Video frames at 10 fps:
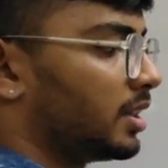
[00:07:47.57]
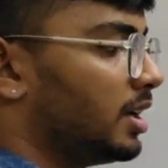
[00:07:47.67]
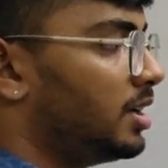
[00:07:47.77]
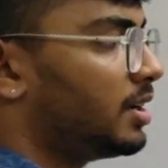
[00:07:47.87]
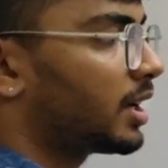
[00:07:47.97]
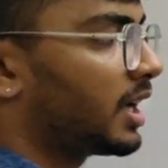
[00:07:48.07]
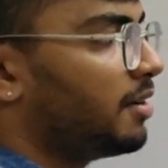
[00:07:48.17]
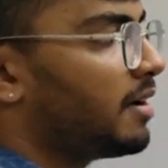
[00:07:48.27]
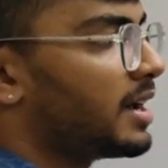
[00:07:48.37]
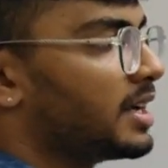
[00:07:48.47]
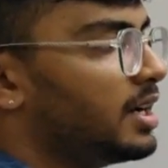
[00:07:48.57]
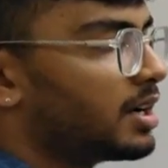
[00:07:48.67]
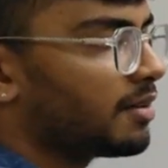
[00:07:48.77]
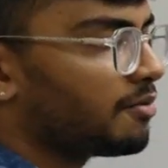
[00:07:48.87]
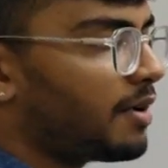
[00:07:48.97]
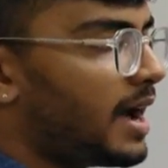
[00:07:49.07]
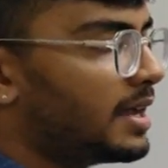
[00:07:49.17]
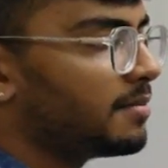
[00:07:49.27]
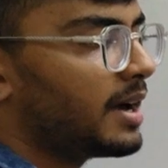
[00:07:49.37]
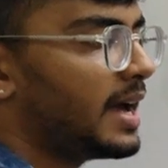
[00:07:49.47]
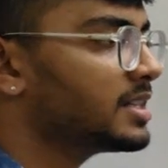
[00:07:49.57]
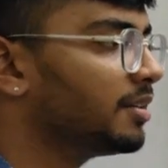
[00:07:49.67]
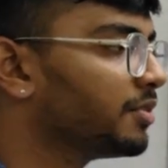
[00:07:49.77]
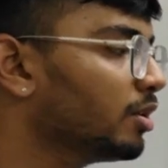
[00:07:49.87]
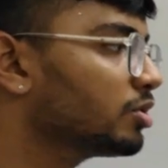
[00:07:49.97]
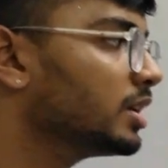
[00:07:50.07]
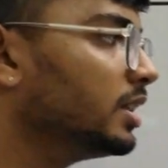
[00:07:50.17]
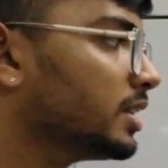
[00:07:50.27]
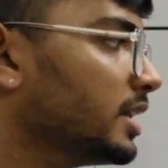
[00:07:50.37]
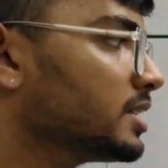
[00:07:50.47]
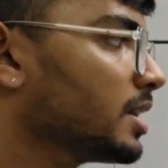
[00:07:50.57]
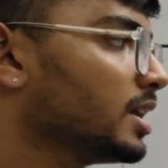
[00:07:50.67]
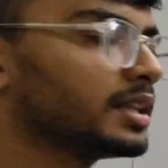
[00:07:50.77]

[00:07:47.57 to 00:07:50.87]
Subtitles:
the ky here y, as we have seen this,